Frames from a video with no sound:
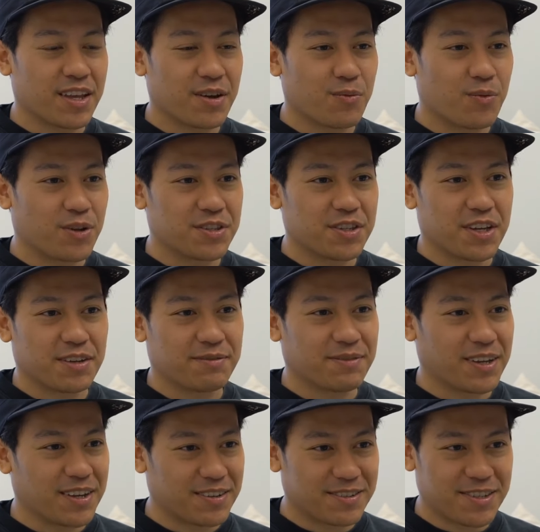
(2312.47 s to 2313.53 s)
And, like once I
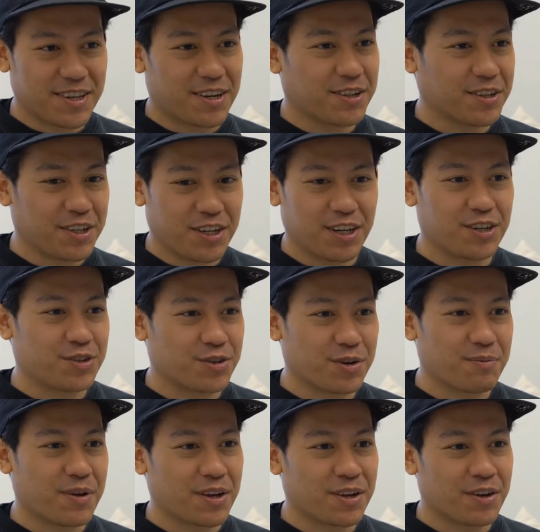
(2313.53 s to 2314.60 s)
like settle in and drink
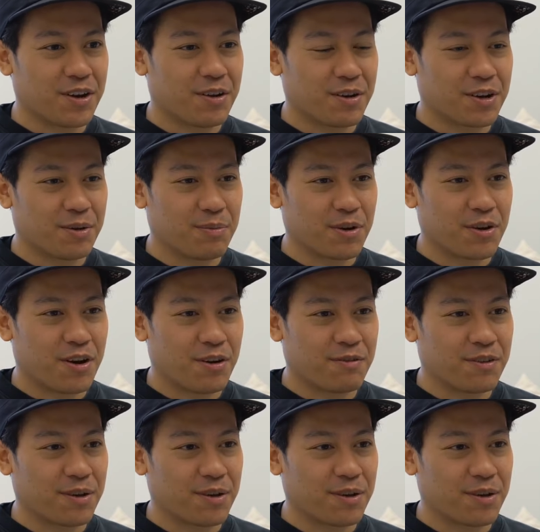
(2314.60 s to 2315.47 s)
my cup of coffee,